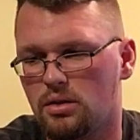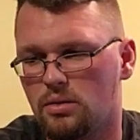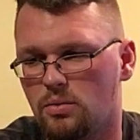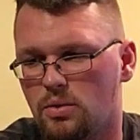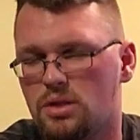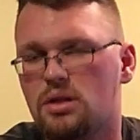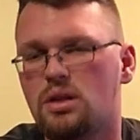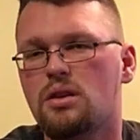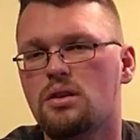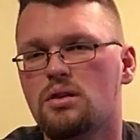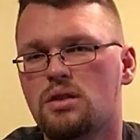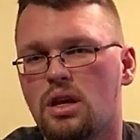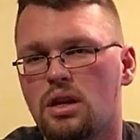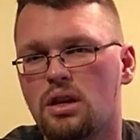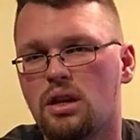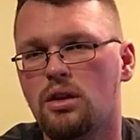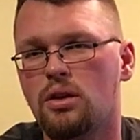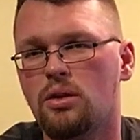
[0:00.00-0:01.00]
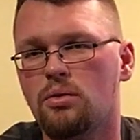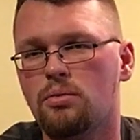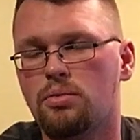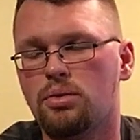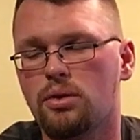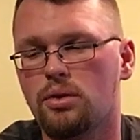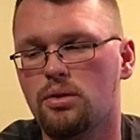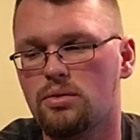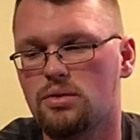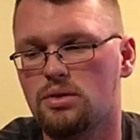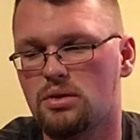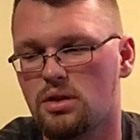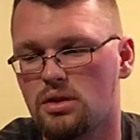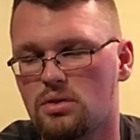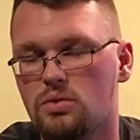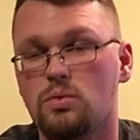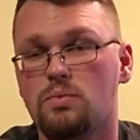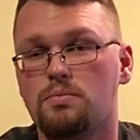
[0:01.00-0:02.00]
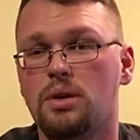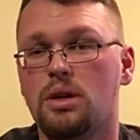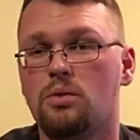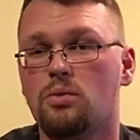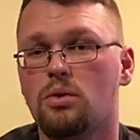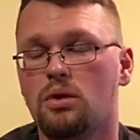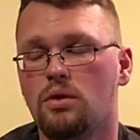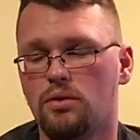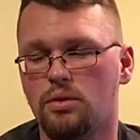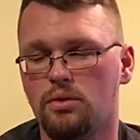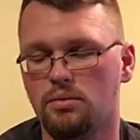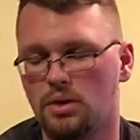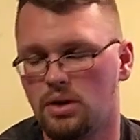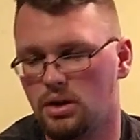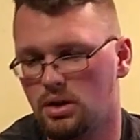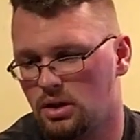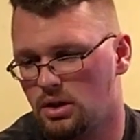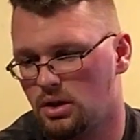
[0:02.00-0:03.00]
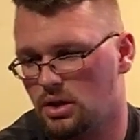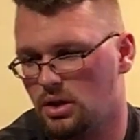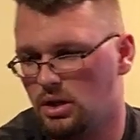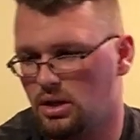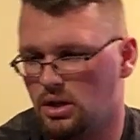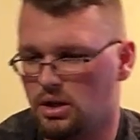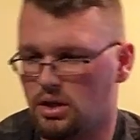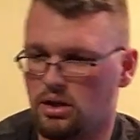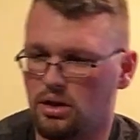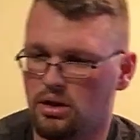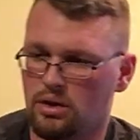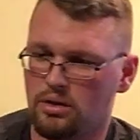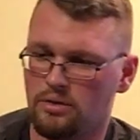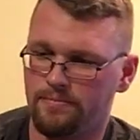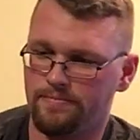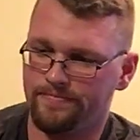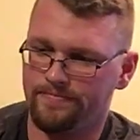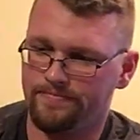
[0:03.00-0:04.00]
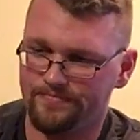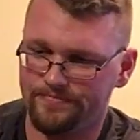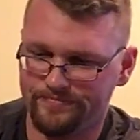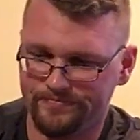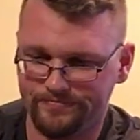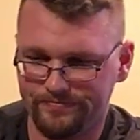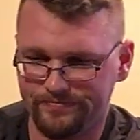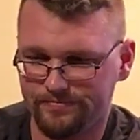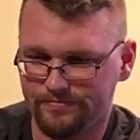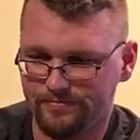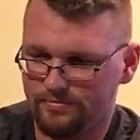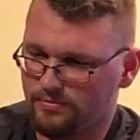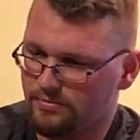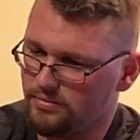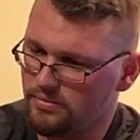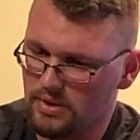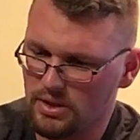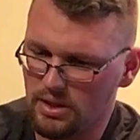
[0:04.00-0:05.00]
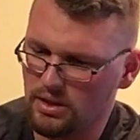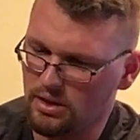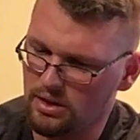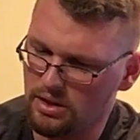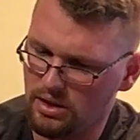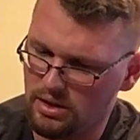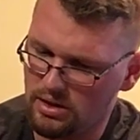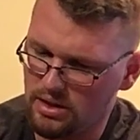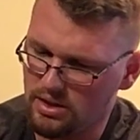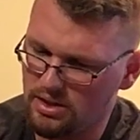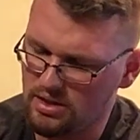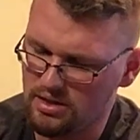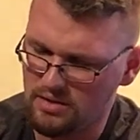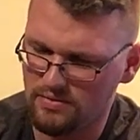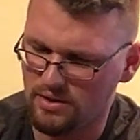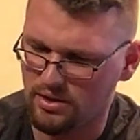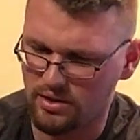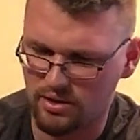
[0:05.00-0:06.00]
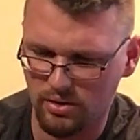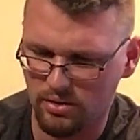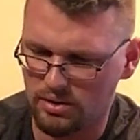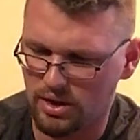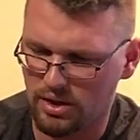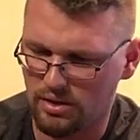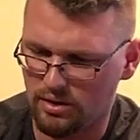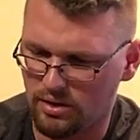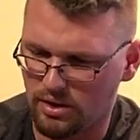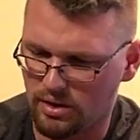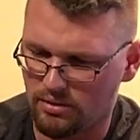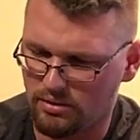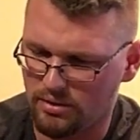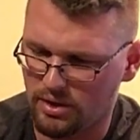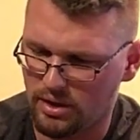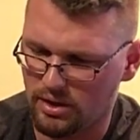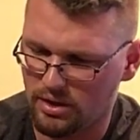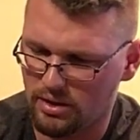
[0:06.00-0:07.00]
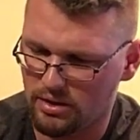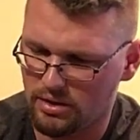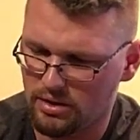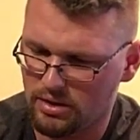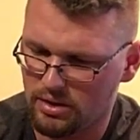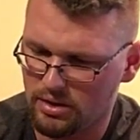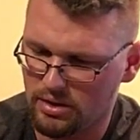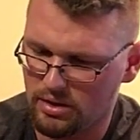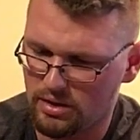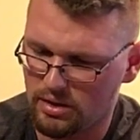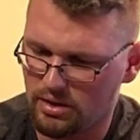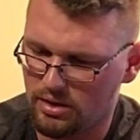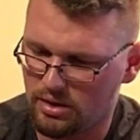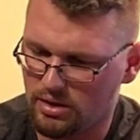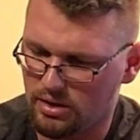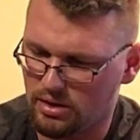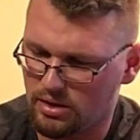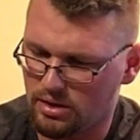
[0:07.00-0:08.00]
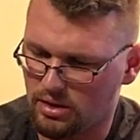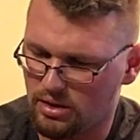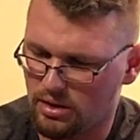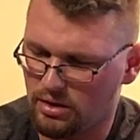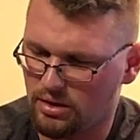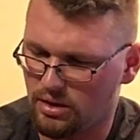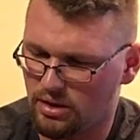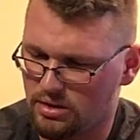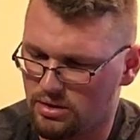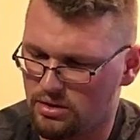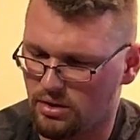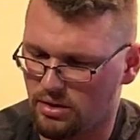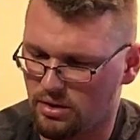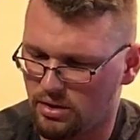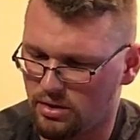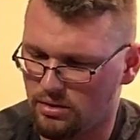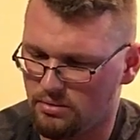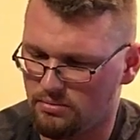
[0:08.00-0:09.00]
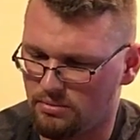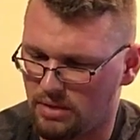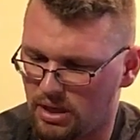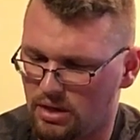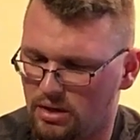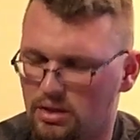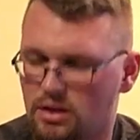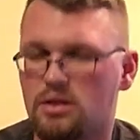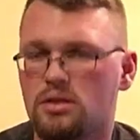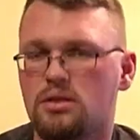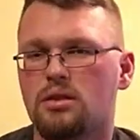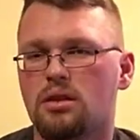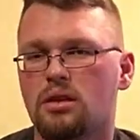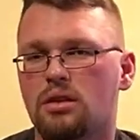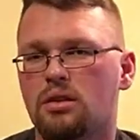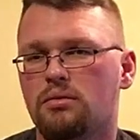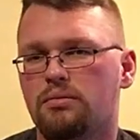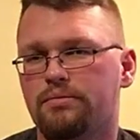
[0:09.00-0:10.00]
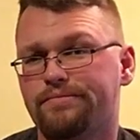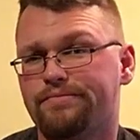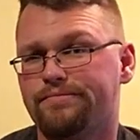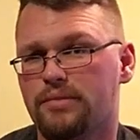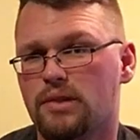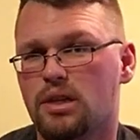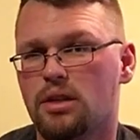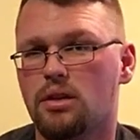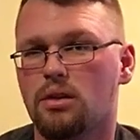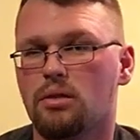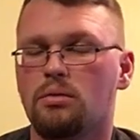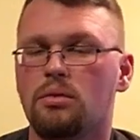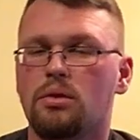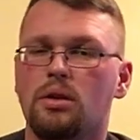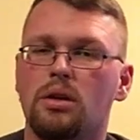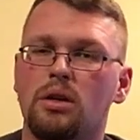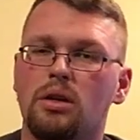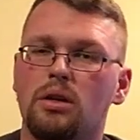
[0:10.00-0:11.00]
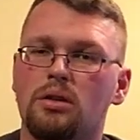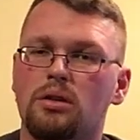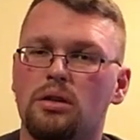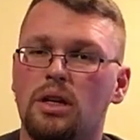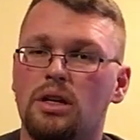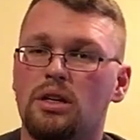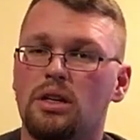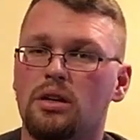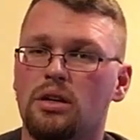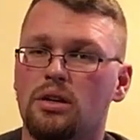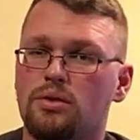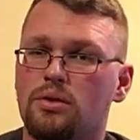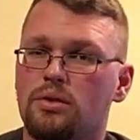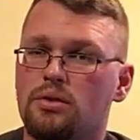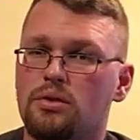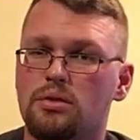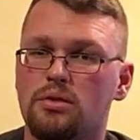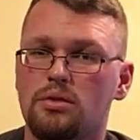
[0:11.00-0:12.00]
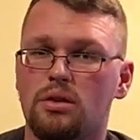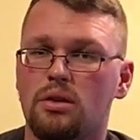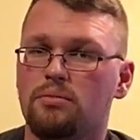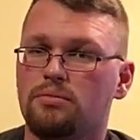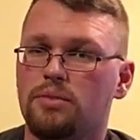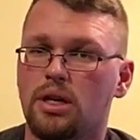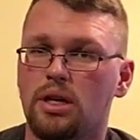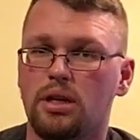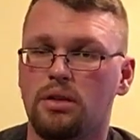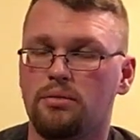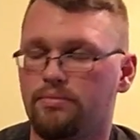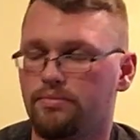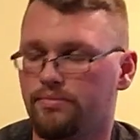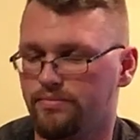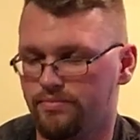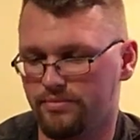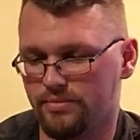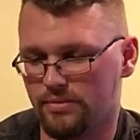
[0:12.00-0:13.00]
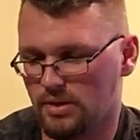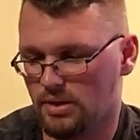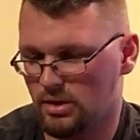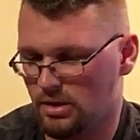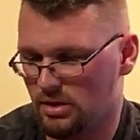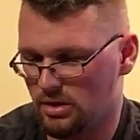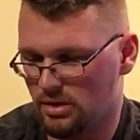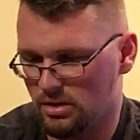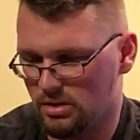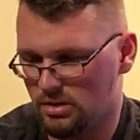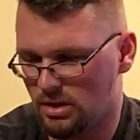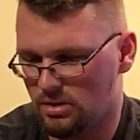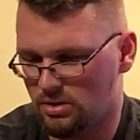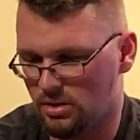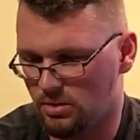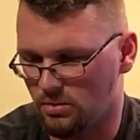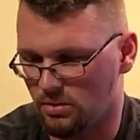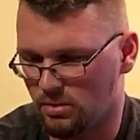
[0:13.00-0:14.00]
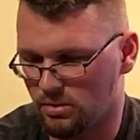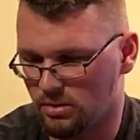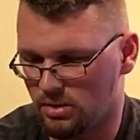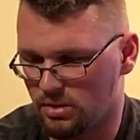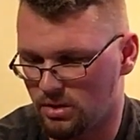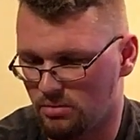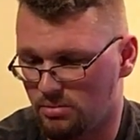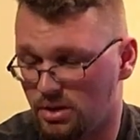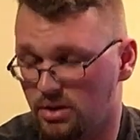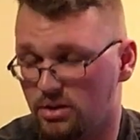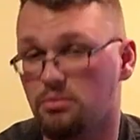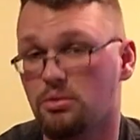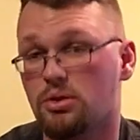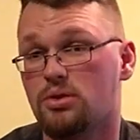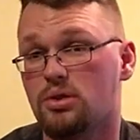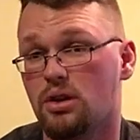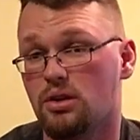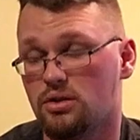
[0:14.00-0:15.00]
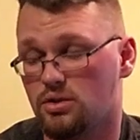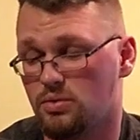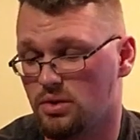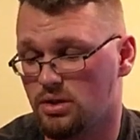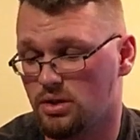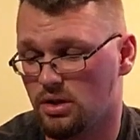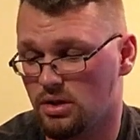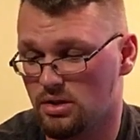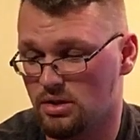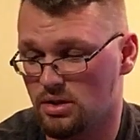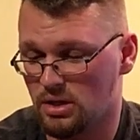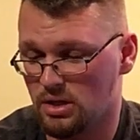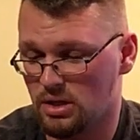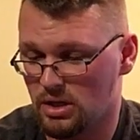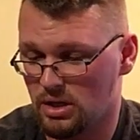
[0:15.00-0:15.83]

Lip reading: whiskeys that they do produce, this being one of them. This isn't very old either, I don't think. I think they started making this in the, 1900s sometime. Not too old compared to most Irish whiskeys.